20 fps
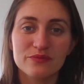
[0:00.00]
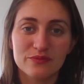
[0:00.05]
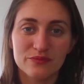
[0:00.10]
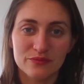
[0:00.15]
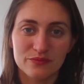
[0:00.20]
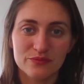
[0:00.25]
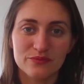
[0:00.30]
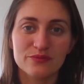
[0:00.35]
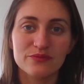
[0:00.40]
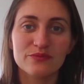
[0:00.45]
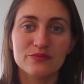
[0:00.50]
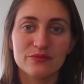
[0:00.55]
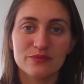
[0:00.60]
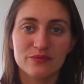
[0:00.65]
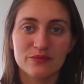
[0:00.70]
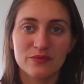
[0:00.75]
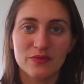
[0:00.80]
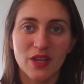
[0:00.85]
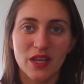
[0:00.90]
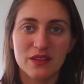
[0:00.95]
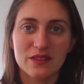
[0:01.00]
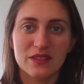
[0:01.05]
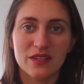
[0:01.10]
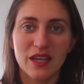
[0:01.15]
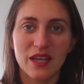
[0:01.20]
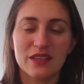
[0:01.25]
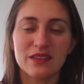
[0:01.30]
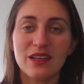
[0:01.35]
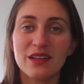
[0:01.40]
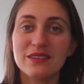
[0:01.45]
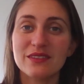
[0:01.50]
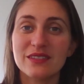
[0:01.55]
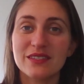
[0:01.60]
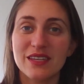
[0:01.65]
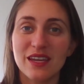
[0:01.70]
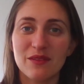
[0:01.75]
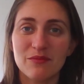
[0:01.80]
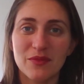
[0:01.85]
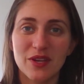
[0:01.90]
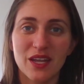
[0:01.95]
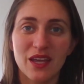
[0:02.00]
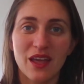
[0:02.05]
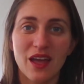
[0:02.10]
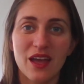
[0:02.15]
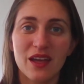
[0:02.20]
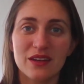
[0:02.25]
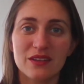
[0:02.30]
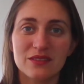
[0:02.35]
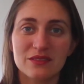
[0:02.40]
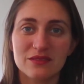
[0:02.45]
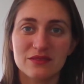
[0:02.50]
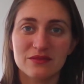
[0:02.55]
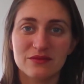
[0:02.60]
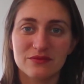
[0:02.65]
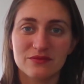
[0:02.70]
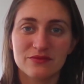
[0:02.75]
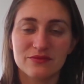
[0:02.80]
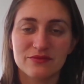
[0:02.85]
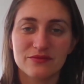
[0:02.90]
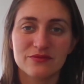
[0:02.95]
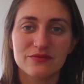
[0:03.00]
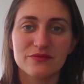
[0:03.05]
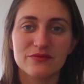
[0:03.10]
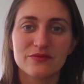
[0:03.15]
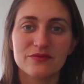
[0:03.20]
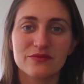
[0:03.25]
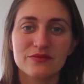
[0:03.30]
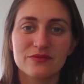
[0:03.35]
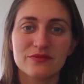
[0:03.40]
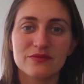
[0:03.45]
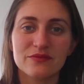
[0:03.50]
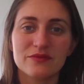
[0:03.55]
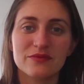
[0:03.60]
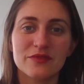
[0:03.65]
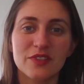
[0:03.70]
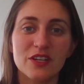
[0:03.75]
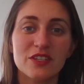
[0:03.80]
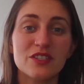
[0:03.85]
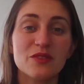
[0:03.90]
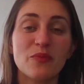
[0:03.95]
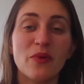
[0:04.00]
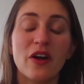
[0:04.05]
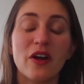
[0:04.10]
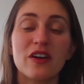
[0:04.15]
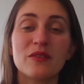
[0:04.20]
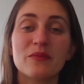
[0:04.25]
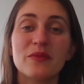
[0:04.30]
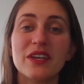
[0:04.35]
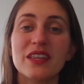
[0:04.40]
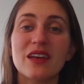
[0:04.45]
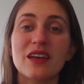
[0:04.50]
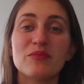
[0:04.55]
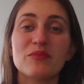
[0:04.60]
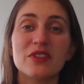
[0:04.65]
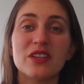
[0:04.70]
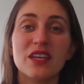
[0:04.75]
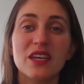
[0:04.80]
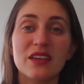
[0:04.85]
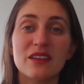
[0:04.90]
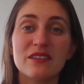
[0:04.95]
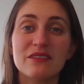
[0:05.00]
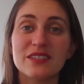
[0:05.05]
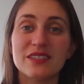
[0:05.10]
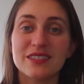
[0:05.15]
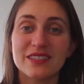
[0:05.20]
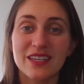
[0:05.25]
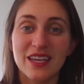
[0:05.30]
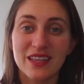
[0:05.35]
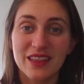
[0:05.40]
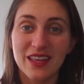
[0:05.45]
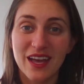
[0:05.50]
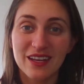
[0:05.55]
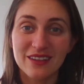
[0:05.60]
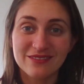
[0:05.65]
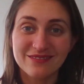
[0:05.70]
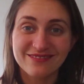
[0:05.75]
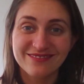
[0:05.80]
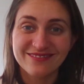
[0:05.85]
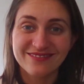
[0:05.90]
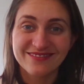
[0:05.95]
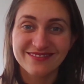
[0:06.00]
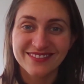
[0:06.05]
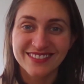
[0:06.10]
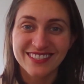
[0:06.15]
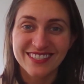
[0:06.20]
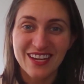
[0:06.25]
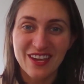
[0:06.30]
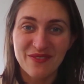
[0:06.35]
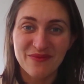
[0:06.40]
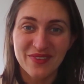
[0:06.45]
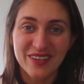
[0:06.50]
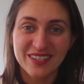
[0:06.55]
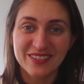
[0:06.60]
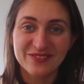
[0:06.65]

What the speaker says: And saying that statement again. There's a part of me that believes, and say that statement.